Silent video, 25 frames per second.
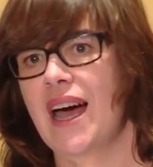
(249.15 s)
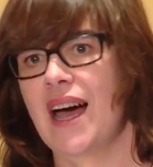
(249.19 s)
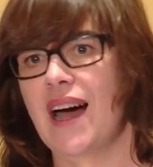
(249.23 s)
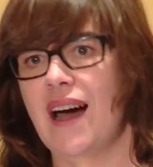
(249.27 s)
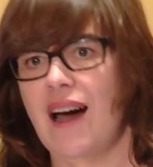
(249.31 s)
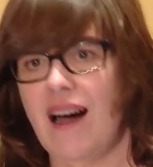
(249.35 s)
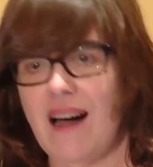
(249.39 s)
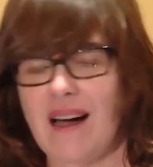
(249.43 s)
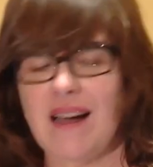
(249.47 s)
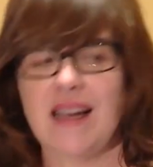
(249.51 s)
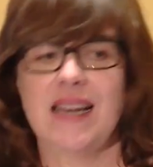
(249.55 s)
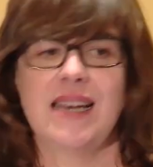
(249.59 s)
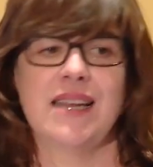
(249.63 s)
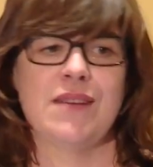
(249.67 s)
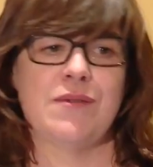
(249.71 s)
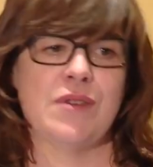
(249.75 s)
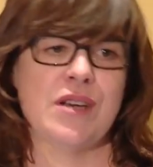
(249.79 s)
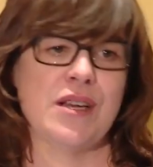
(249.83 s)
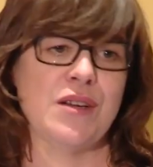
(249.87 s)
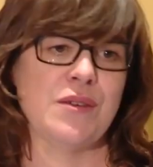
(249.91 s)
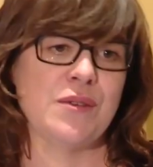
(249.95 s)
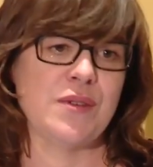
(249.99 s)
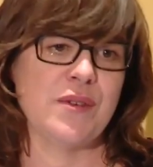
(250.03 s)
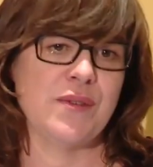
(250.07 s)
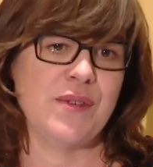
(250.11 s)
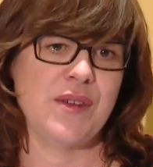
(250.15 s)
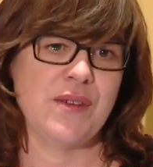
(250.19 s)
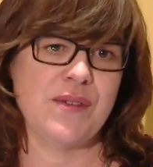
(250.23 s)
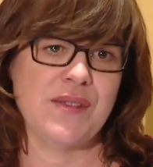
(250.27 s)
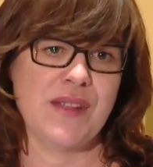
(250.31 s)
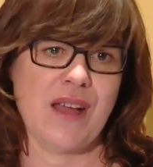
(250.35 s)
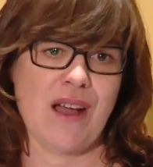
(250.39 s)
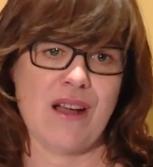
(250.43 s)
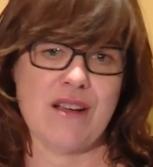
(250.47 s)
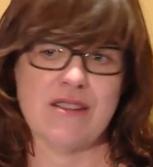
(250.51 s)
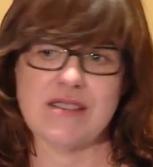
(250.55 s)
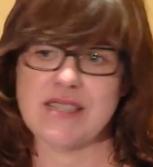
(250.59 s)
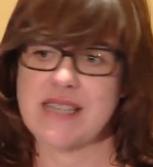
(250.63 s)
a high-level overview of
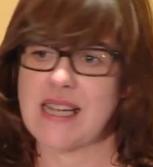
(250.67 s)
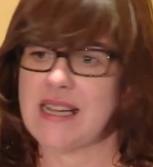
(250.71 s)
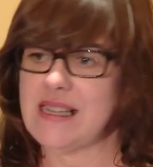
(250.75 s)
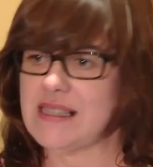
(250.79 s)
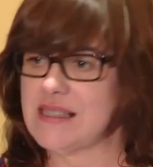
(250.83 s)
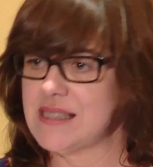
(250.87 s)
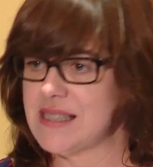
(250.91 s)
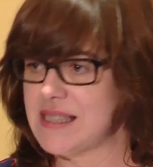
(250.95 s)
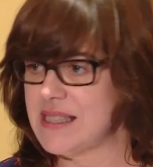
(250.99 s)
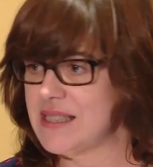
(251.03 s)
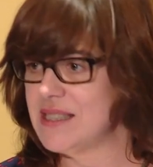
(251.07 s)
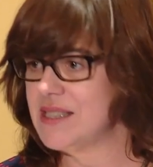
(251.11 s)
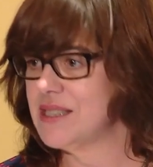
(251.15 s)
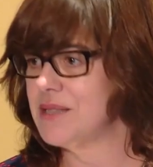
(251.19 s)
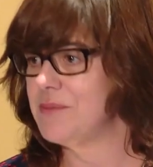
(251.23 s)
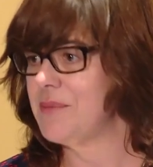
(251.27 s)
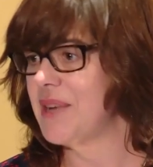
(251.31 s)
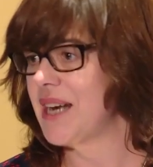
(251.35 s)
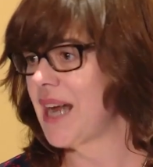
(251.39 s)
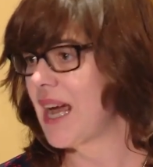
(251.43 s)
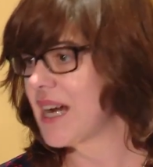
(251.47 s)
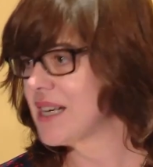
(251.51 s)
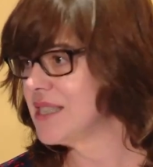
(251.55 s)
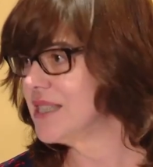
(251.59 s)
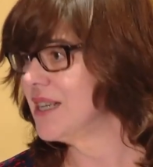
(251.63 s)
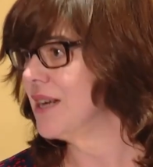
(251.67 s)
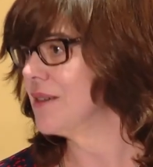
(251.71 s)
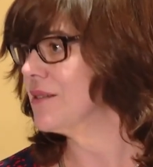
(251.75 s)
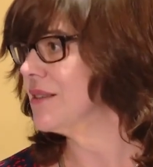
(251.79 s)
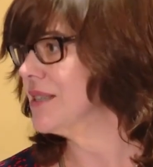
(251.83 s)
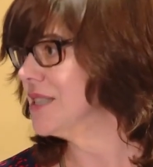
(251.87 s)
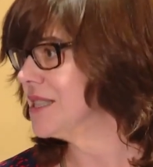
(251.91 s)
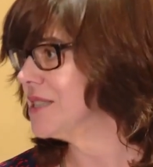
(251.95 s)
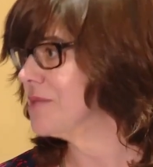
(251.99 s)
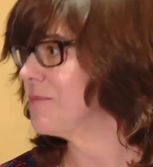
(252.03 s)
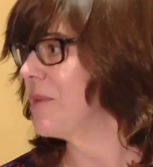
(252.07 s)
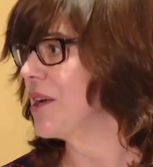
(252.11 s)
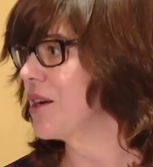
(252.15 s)
the Irish health system, and actually I'm
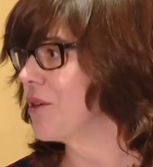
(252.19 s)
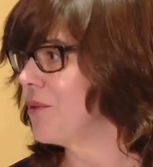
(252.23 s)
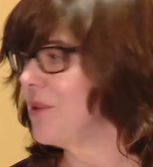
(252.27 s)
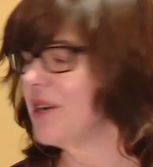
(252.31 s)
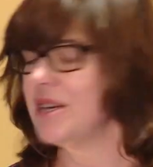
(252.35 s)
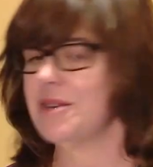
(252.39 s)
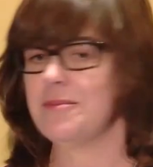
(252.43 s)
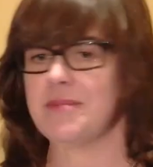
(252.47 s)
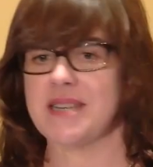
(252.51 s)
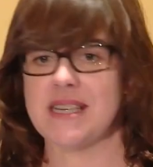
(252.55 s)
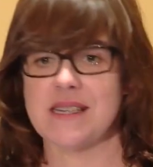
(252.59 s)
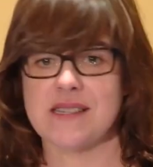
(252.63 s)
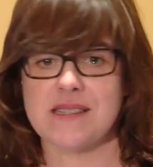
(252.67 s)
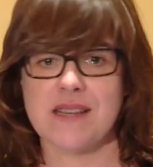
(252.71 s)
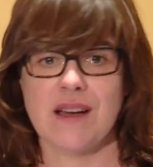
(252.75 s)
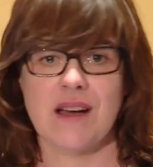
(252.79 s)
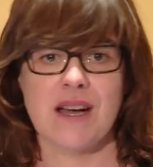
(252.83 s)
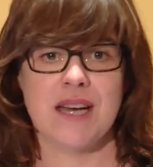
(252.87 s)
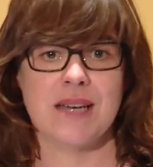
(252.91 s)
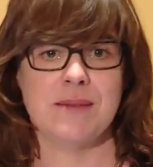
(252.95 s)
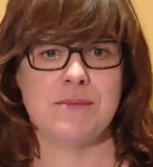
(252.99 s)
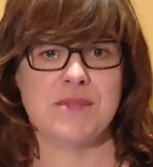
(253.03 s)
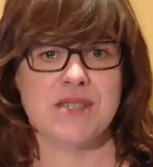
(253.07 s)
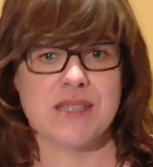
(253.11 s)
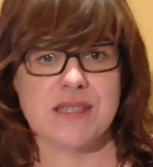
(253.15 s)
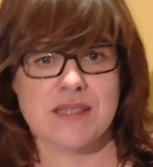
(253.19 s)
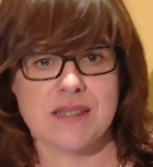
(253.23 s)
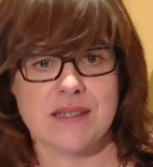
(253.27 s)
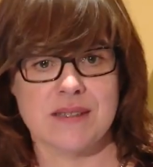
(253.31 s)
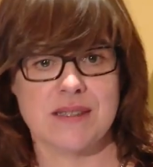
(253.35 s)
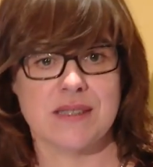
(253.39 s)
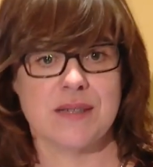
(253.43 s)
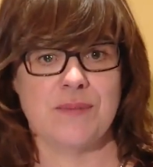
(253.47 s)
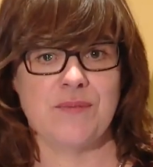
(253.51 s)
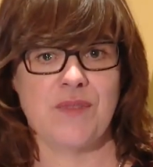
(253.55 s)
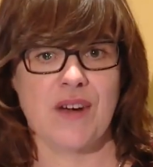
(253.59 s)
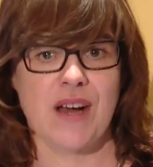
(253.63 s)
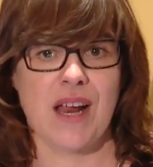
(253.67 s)
going to spend quite a bit of time just
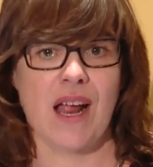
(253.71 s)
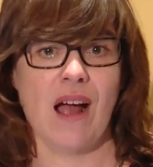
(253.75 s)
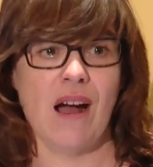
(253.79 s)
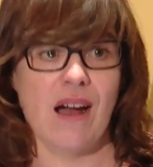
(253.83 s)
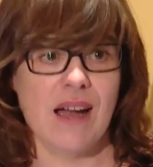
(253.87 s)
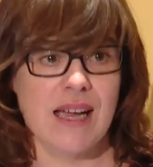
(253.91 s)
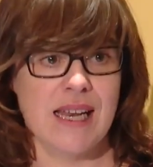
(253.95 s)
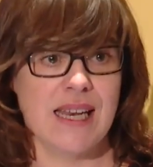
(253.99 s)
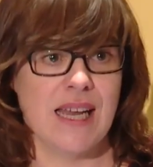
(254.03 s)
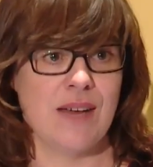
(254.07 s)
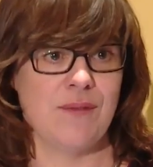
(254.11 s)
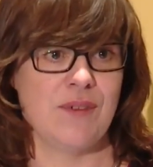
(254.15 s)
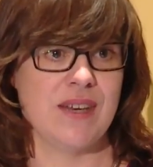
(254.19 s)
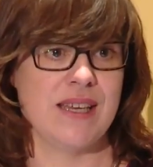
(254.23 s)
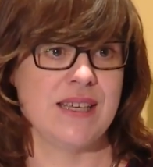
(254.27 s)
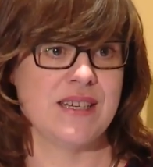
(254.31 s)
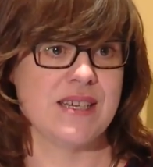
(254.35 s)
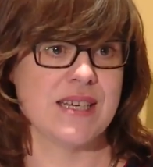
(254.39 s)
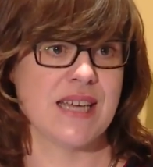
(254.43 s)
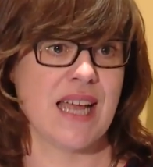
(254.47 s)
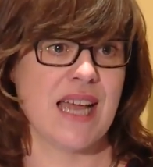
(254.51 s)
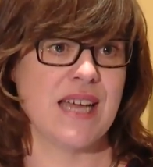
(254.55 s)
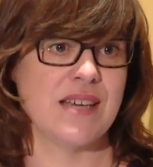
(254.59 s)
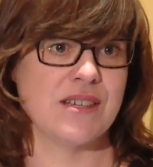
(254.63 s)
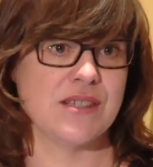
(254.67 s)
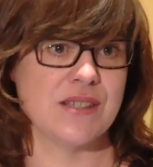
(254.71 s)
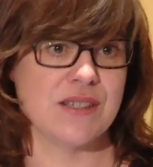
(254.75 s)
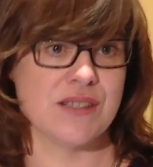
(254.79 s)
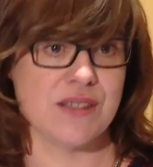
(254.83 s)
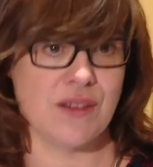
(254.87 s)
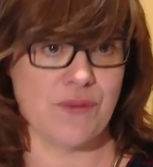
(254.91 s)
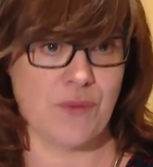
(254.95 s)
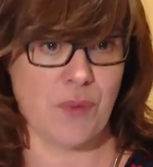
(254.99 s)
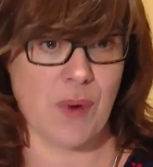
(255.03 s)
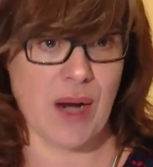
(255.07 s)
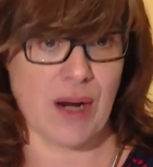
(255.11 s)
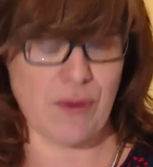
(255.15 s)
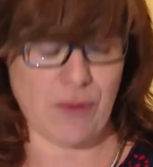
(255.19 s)
on some very high-level indicators
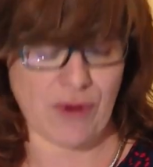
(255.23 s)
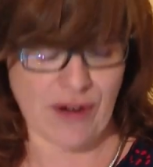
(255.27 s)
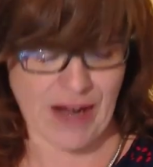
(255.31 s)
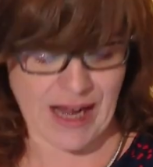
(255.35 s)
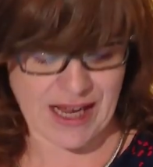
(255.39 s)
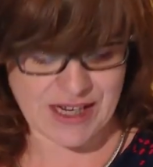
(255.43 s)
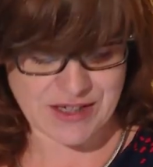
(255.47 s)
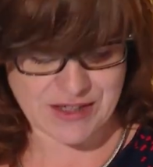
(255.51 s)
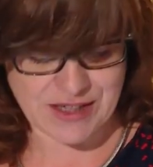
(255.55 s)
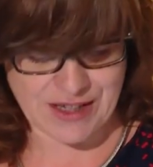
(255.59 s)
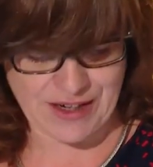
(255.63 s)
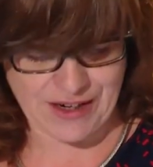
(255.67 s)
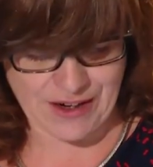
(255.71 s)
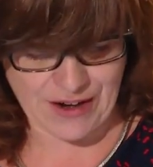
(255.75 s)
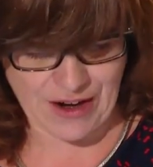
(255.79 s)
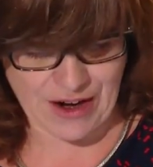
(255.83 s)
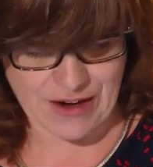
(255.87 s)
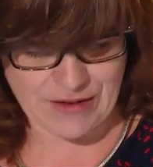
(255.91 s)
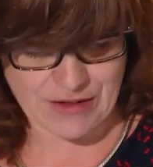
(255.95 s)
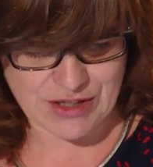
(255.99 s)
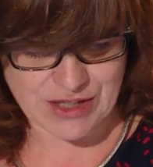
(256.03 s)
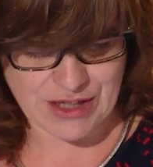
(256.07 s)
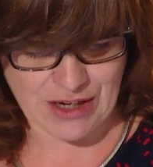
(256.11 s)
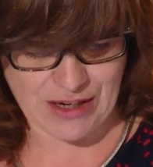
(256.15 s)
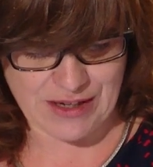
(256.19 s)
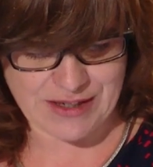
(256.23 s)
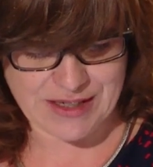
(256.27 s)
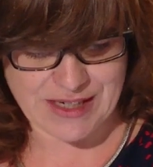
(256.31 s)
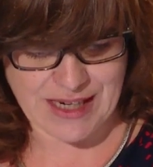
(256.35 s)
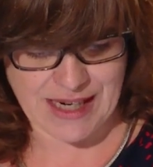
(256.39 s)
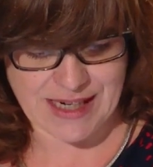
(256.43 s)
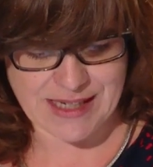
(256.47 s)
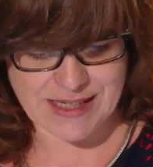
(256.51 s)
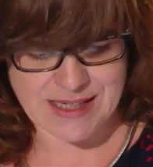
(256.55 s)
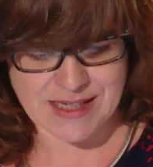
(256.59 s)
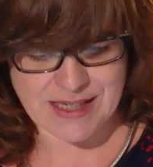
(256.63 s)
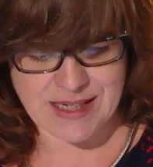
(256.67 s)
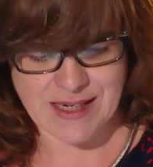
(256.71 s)
of where we're at in an Irish
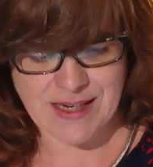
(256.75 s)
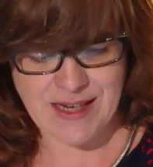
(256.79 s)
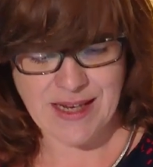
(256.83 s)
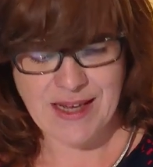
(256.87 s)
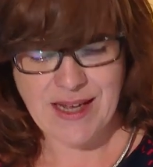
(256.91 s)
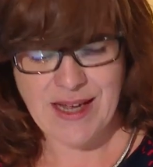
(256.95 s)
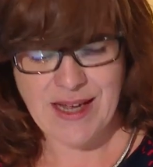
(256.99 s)
context.